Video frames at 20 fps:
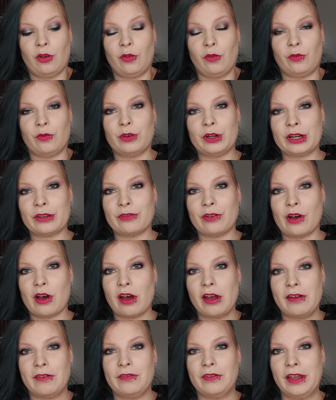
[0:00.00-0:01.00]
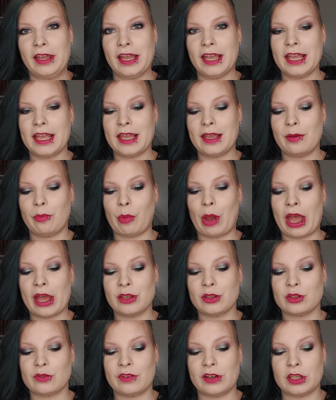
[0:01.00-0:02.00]
45
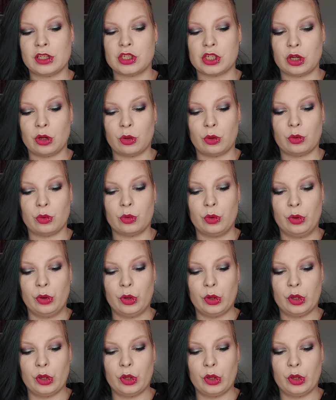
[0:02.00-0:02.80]
pounds of eyeshadow,